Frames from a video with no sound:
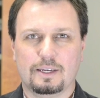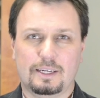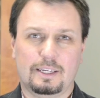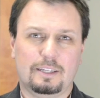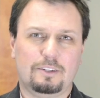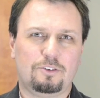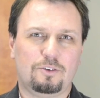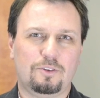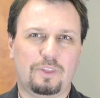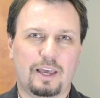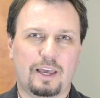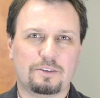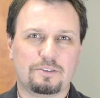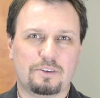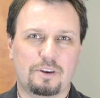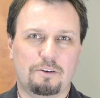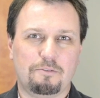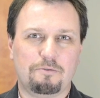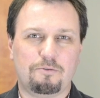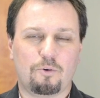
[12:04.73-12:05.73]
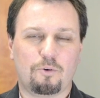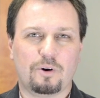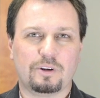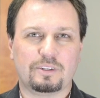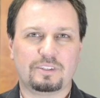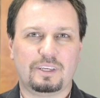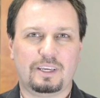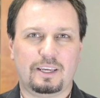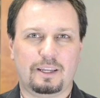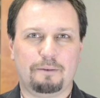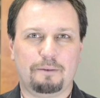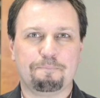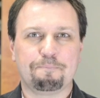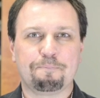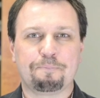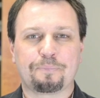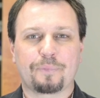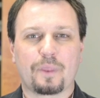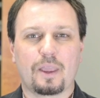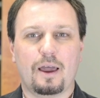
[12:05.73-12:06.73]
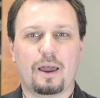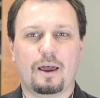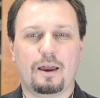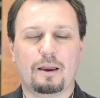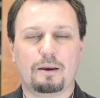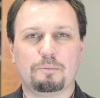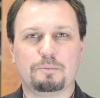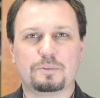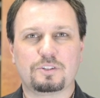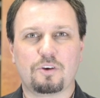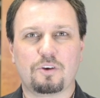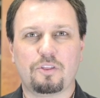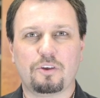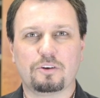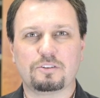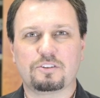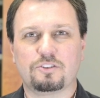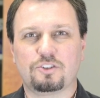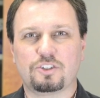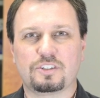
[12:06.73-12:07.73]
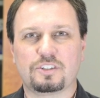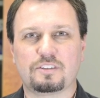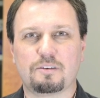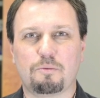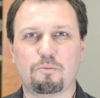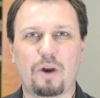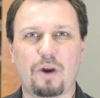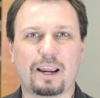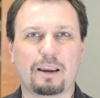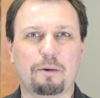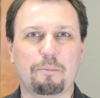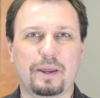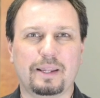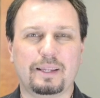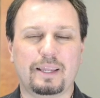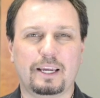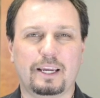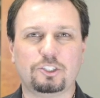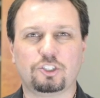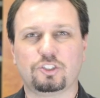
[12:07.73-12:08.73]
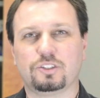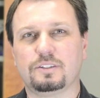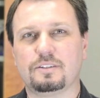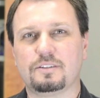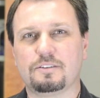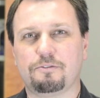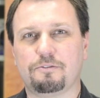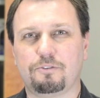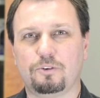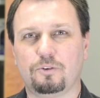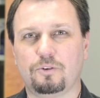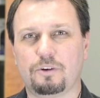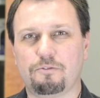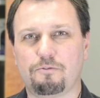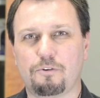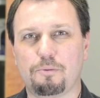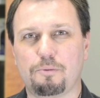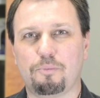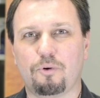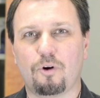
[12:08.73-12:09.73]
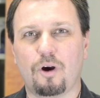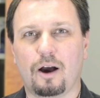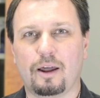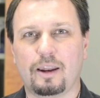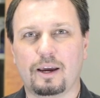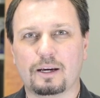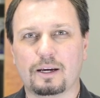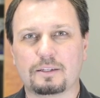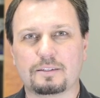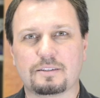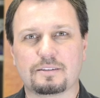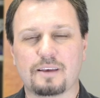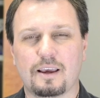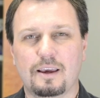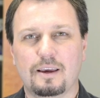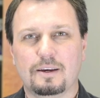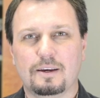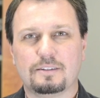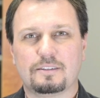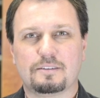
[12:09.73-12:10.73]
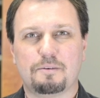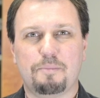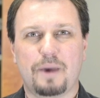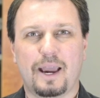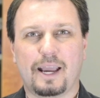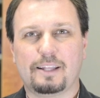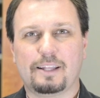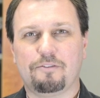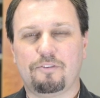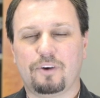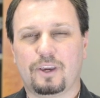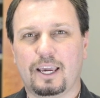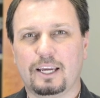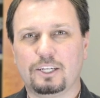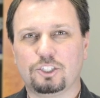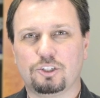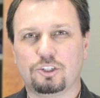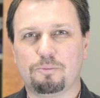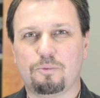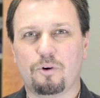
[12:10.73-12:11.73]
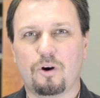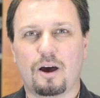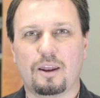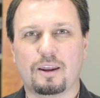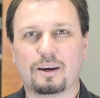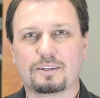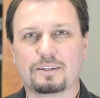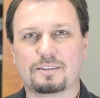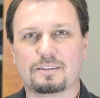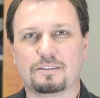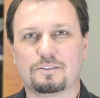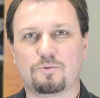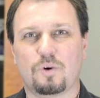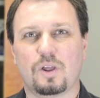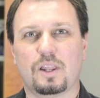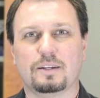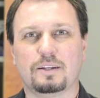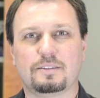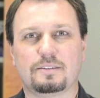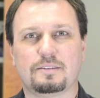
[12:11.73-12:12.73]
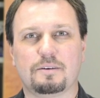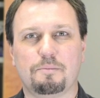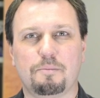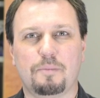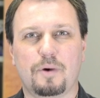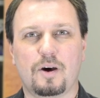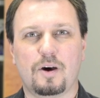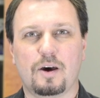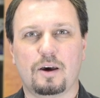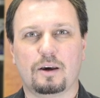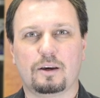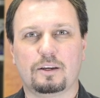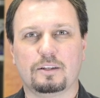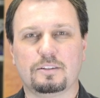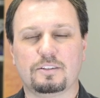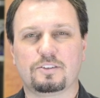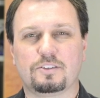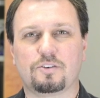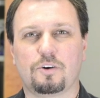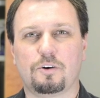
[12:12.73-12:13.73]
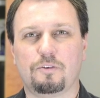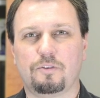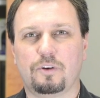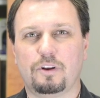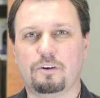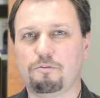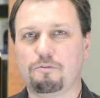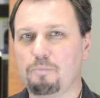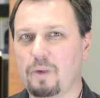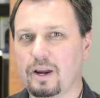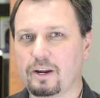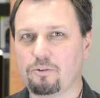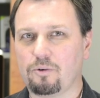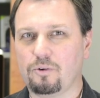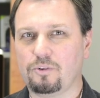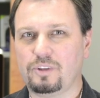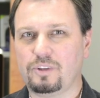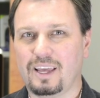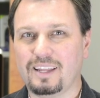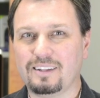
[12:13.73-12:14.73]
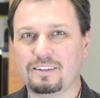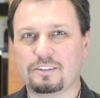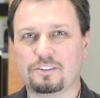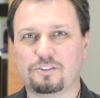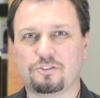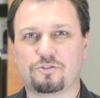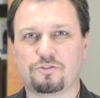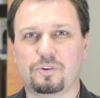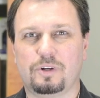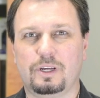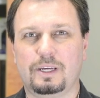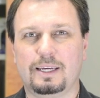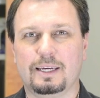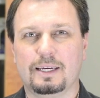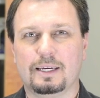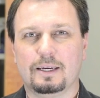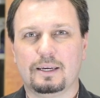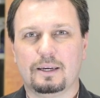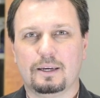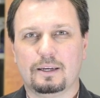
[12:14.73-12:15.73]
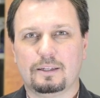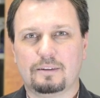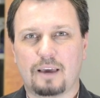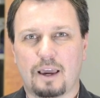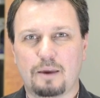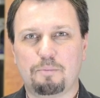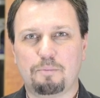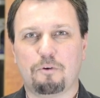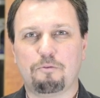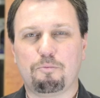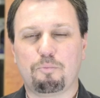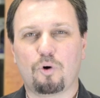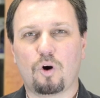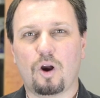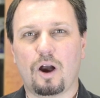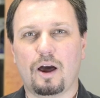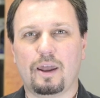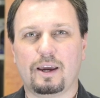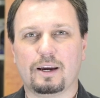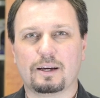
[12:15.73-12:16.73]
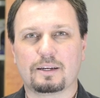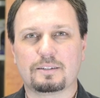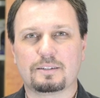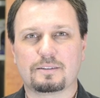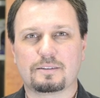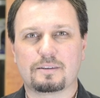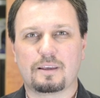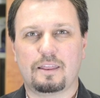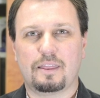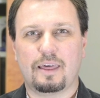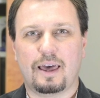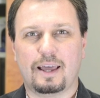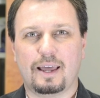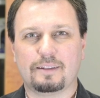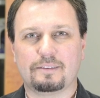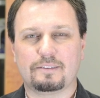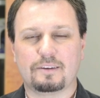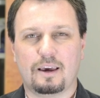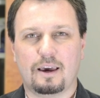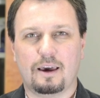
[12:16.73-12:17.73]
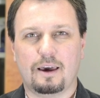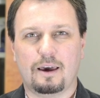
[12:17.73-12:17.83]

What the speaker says: in 2014. So those are just some recommendations, a few different products, some magnification products, as well as some conservative microdentistry type of products that